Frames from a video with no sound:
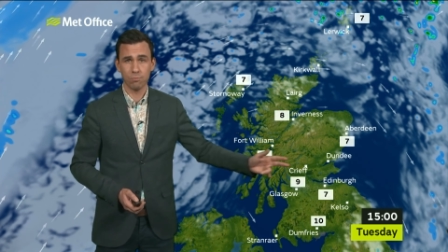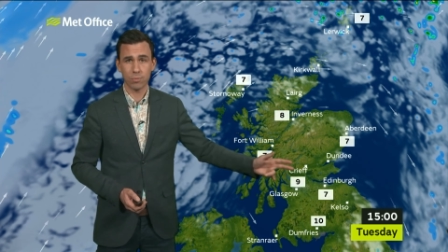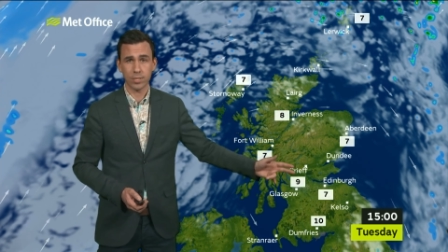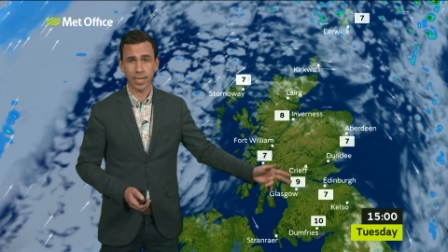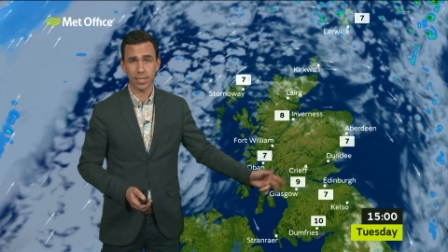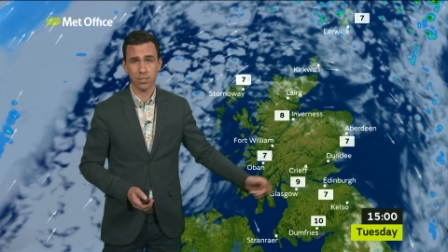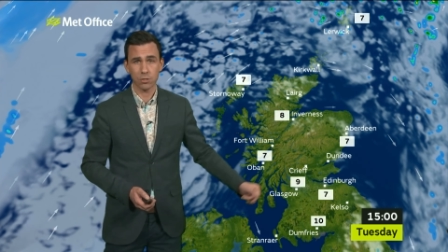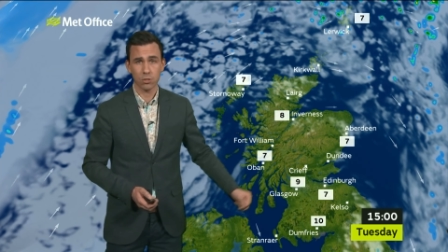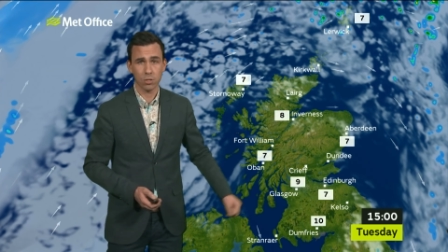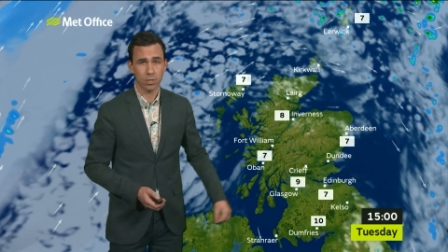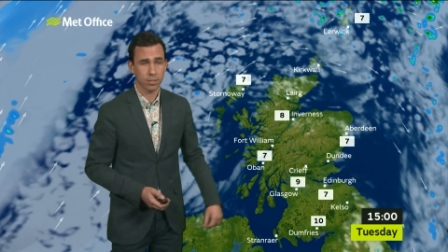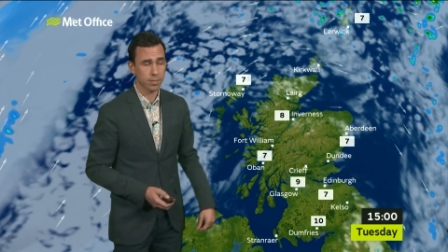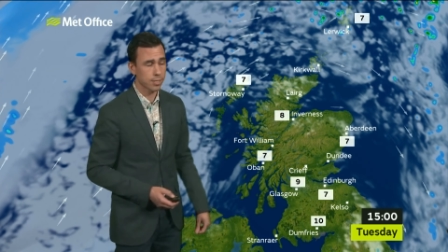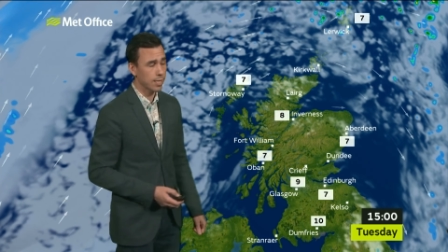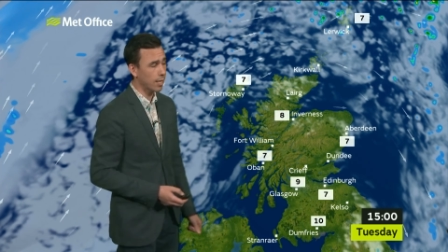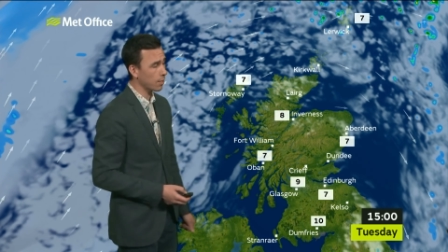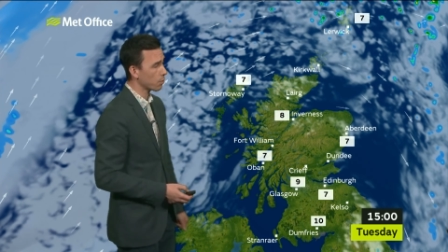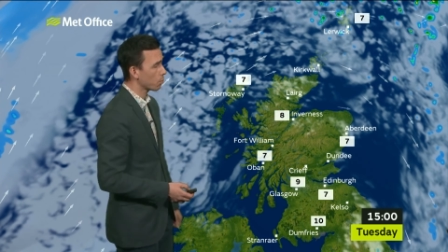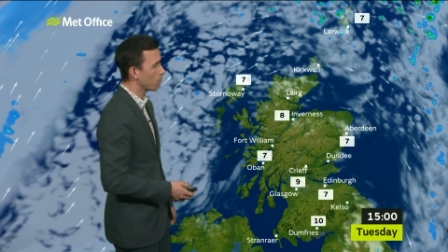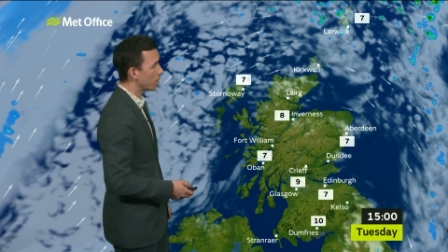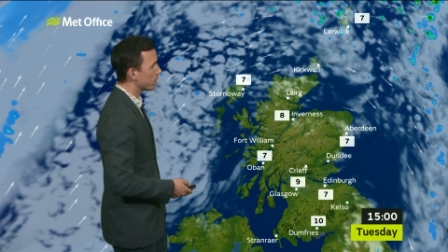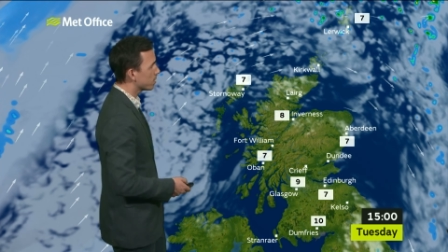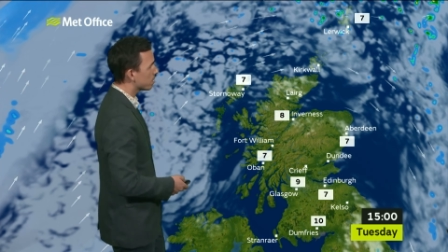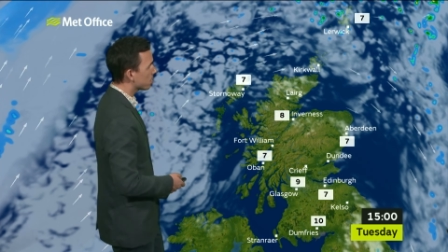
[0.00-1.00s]
central and
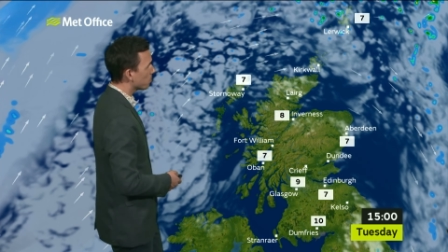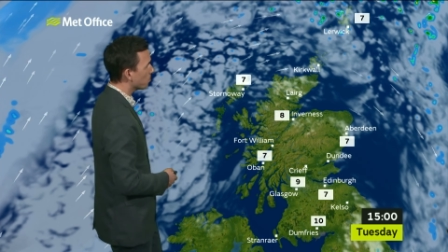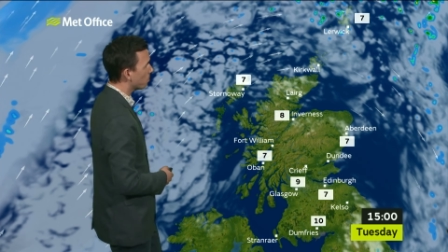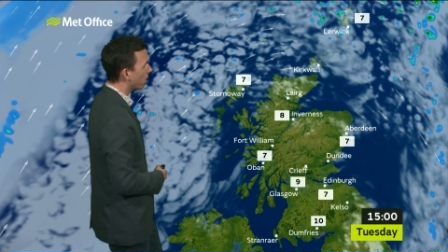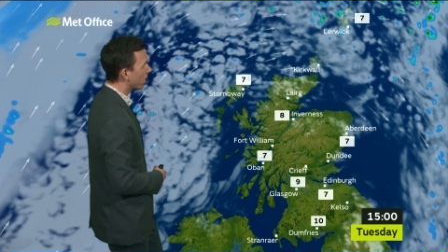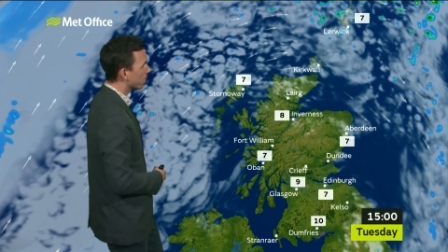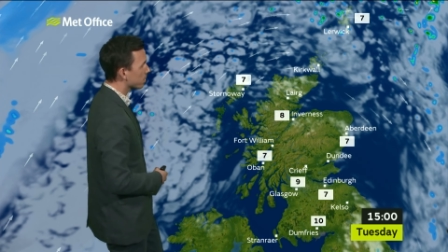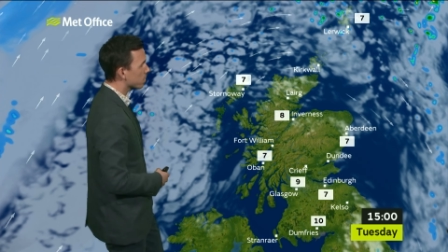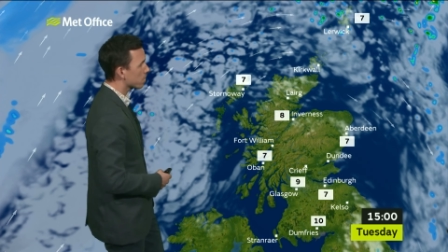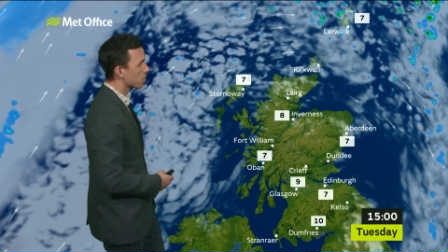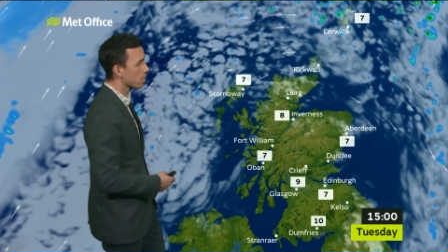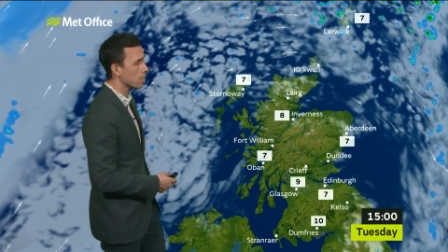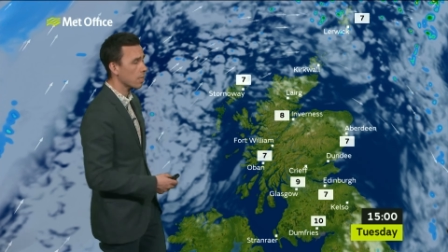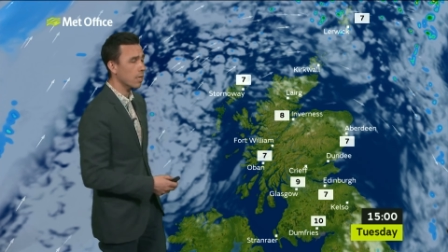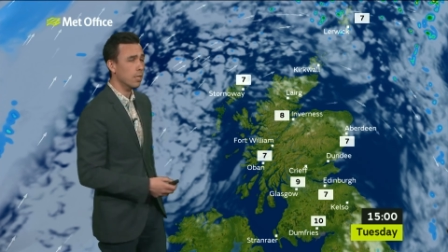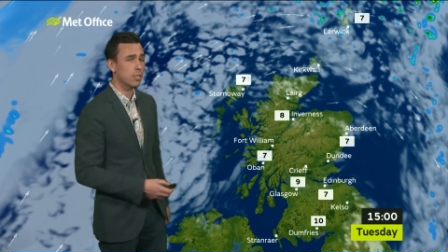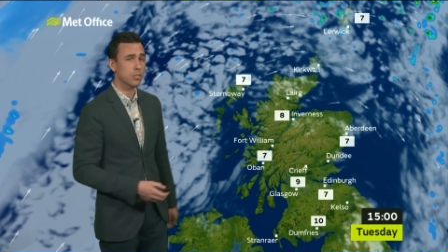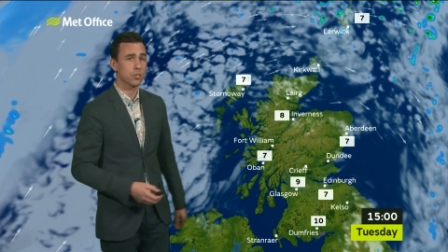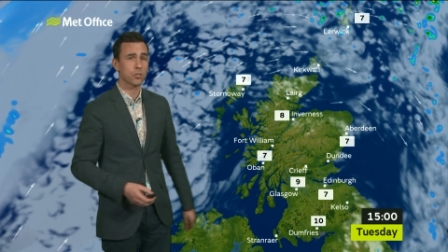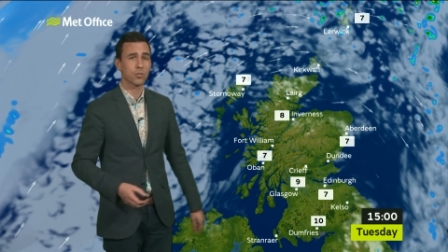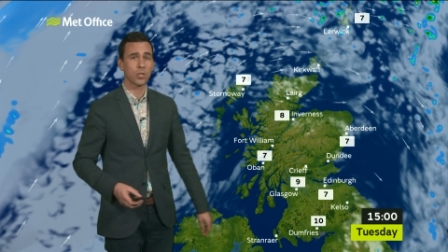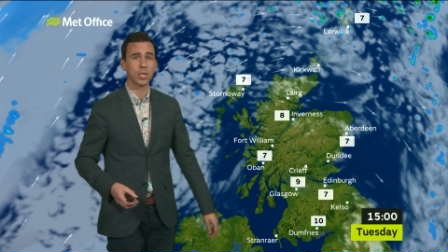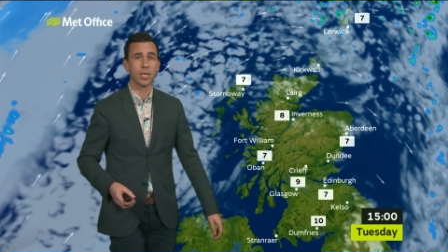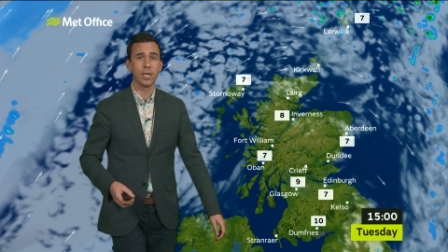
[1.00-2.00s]
southwestern parts of the
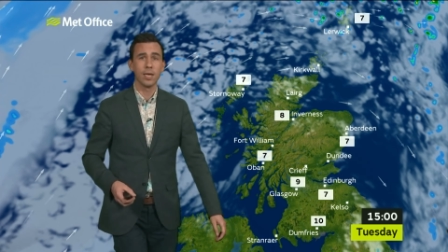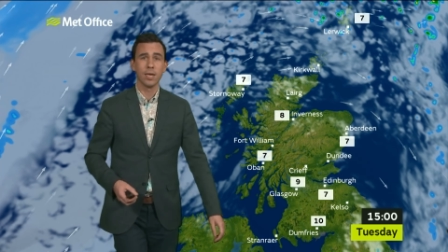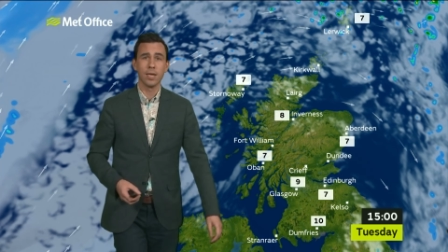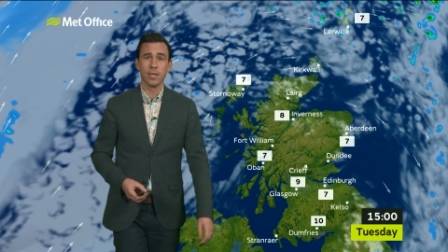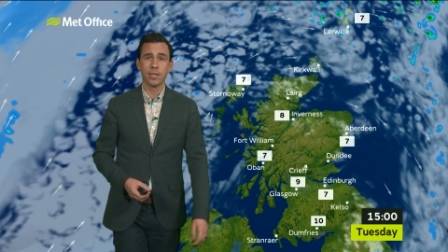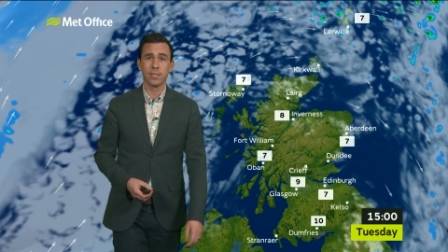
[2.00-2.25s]
country,